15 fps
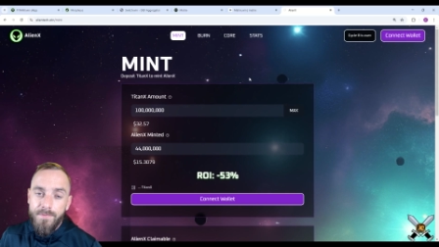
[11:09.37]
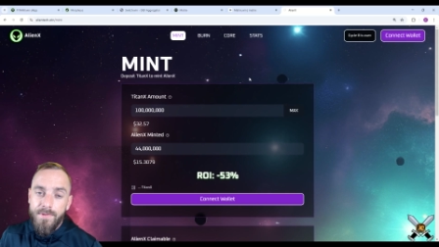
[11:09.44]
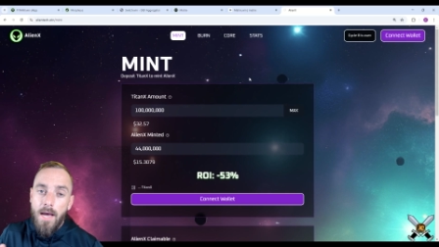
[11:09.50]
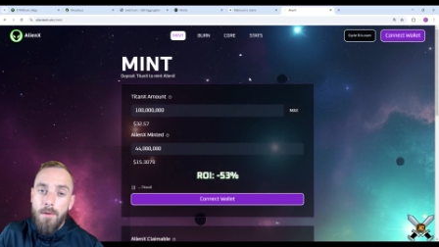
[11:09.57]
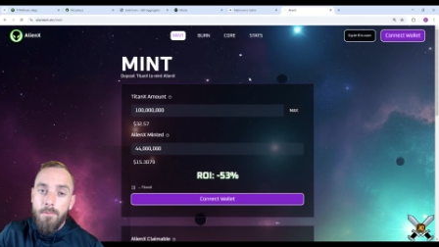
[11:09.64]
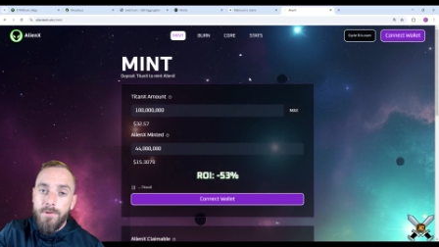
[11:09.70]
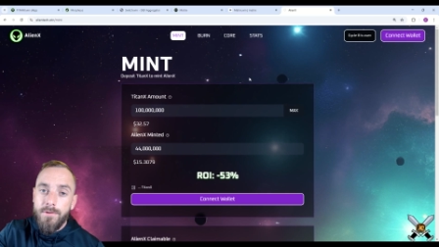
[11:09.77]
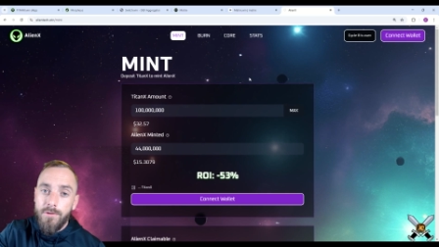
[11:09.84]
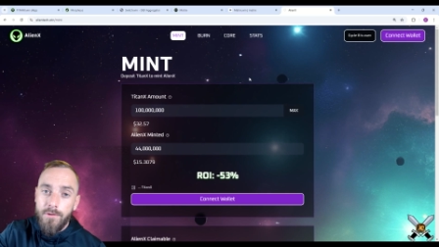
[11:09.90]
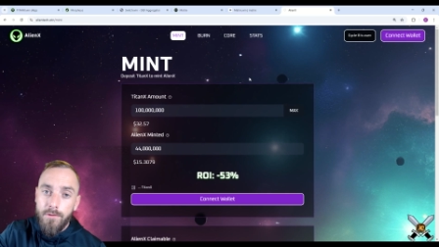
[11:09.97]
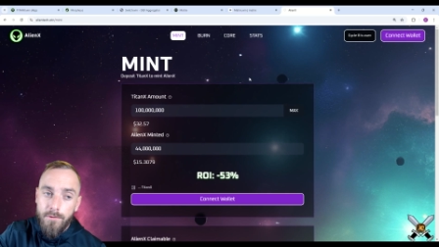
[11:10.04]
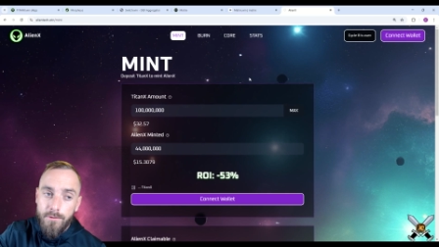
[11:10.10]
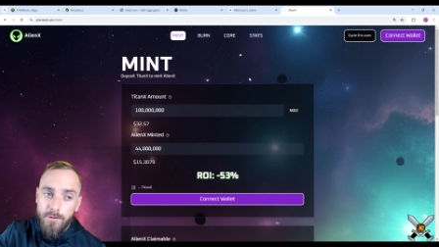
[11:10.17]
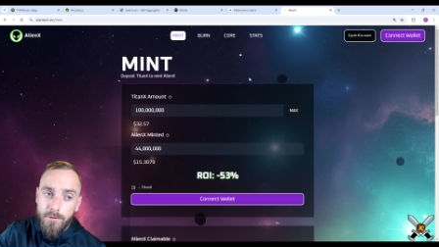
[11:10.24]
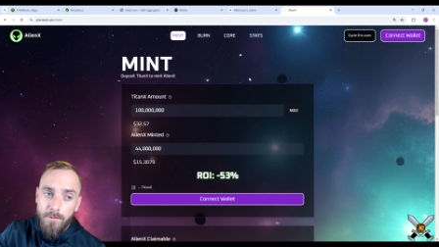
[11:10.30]
That was
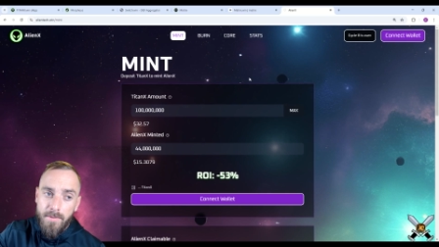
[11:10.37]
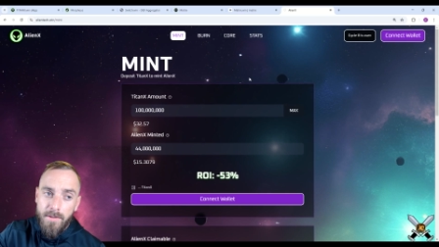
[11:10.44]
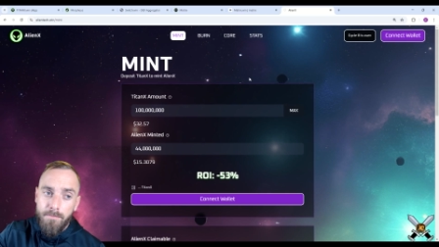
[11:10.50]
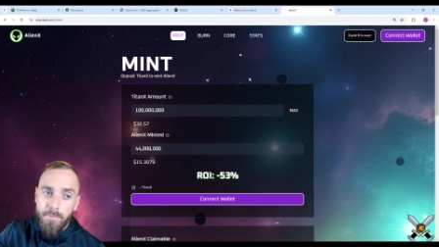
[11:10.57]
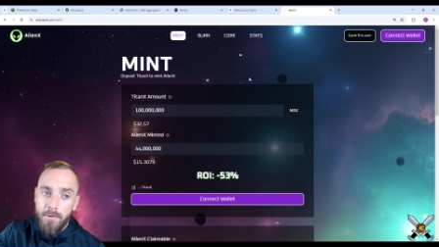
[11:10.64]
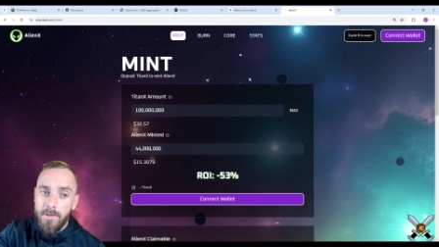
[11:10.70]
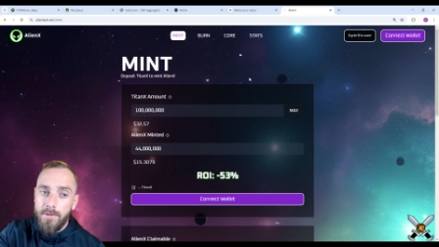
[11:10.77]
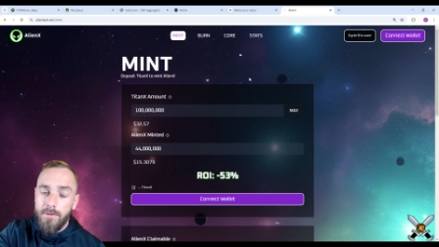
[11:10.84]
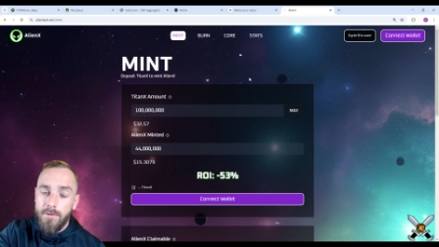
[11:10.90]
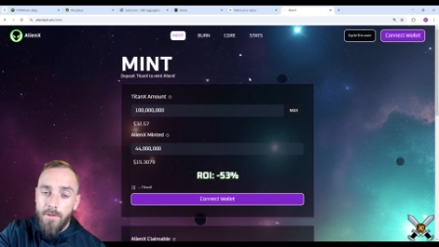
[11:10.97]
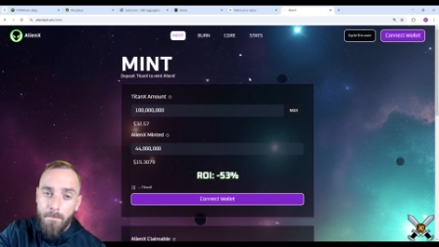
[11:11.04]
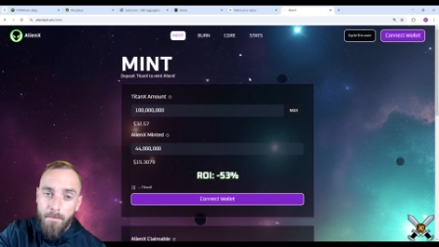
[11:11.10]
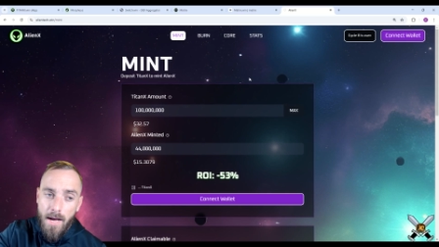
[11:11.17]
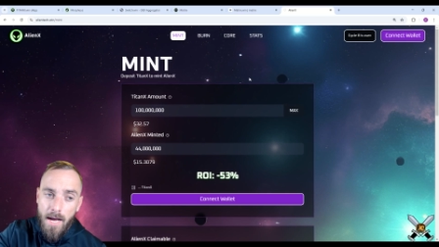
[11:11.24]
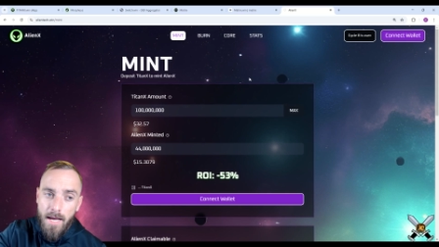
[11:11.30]
used to be put into the
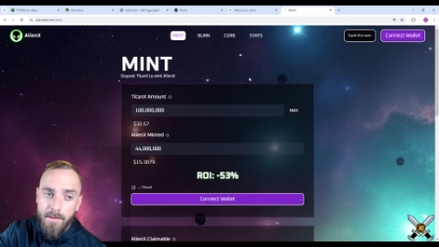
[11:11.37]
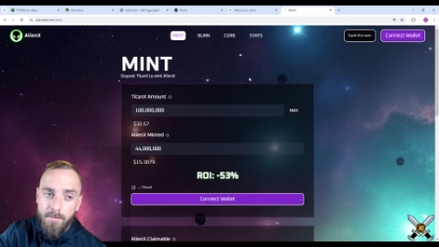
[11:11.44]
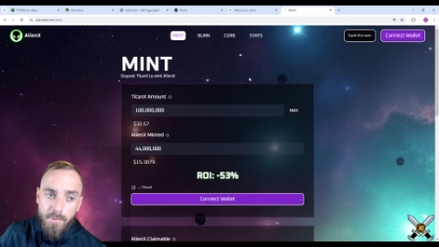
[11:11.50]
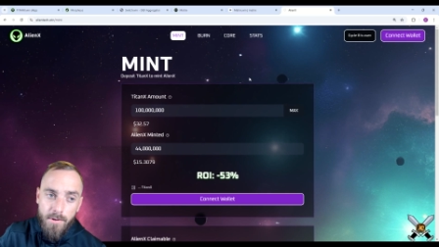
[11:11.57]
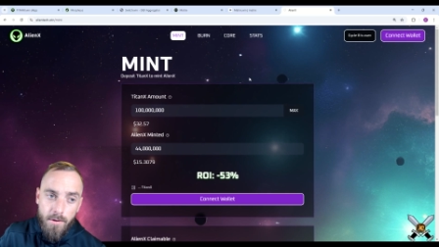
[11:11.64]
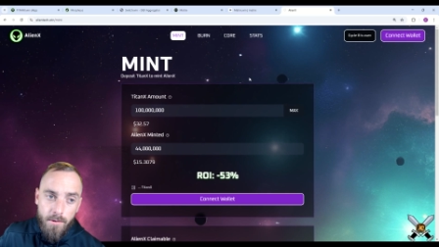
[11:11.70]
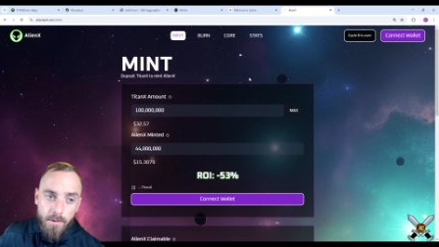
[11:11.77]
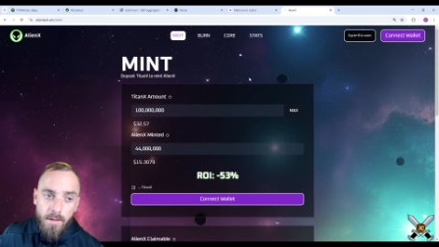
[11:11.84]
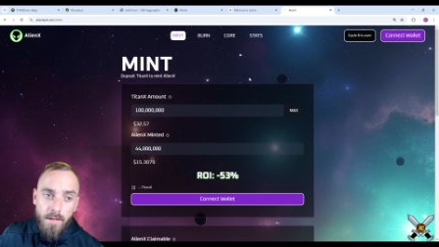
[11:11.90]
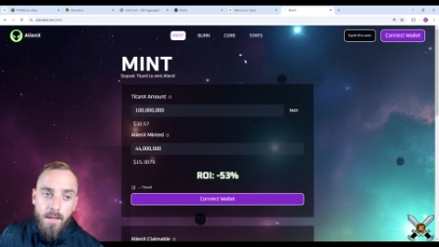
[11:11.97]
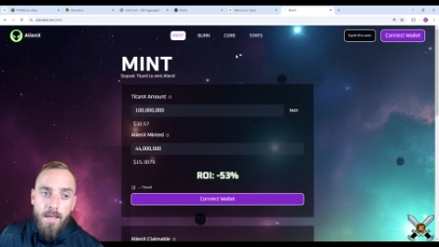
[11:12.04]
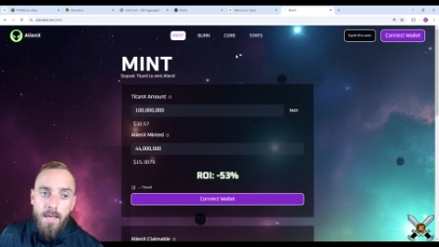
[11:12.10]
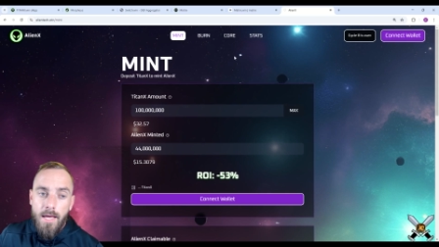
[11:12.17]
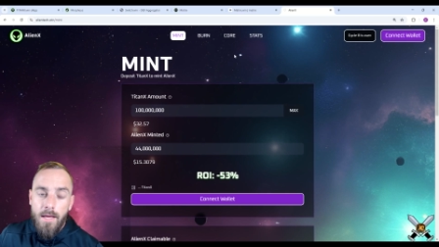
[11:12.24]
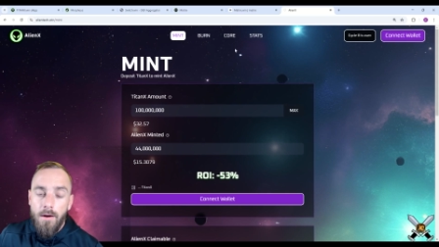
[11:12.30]
buy and burn
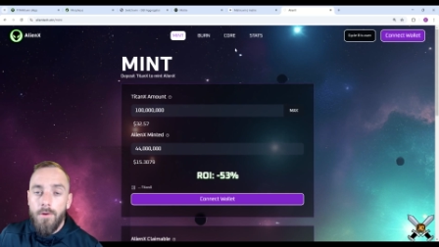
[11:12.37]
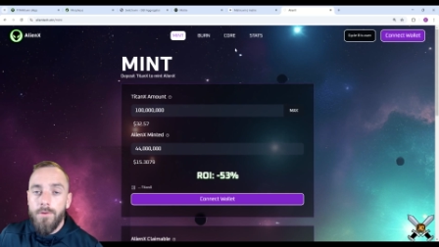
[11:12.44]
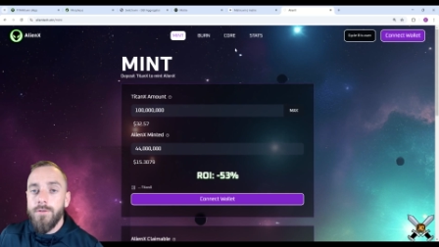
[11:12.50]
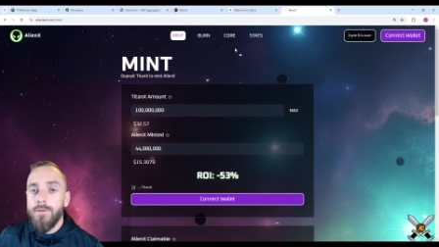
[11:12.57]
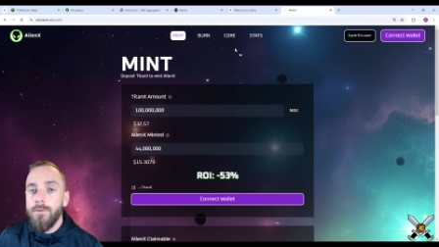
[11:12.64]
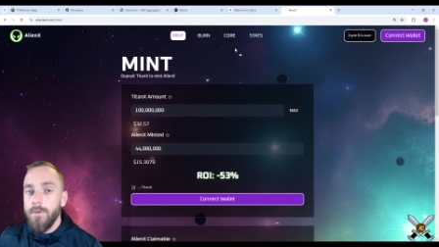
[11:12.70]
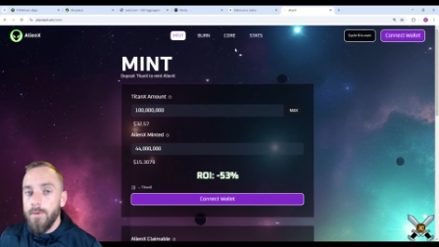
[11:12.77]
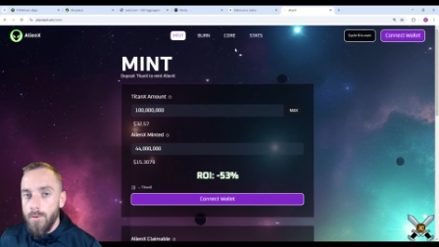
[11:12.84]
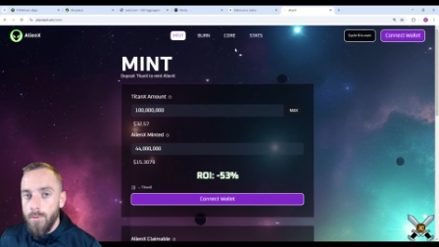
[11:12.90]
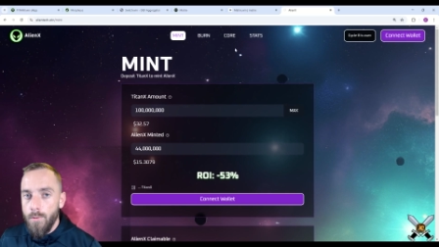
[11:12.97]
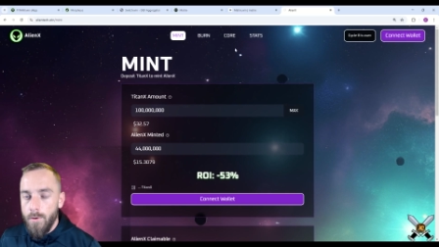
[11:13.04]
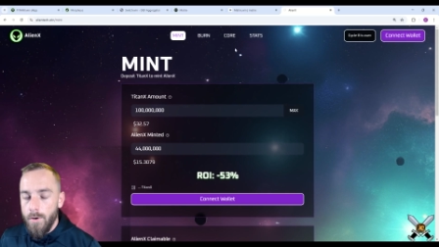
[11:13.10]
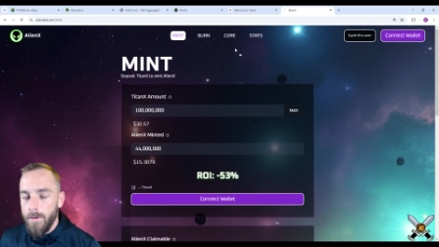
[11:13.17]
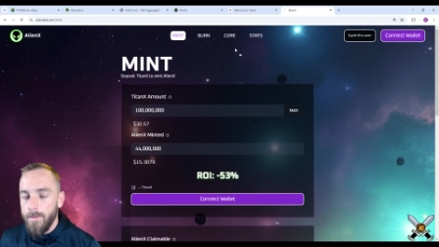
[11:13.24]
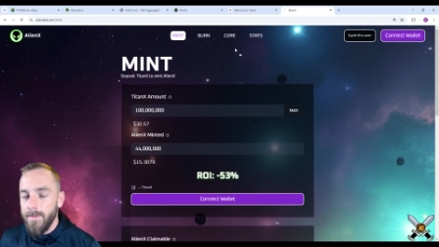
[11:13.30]
and also the
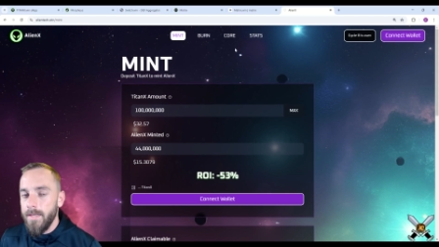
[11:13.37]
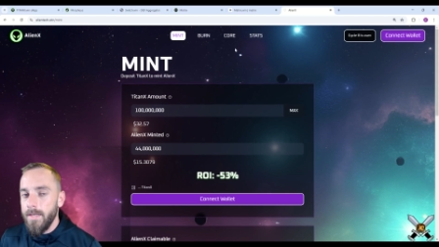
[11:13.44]
core.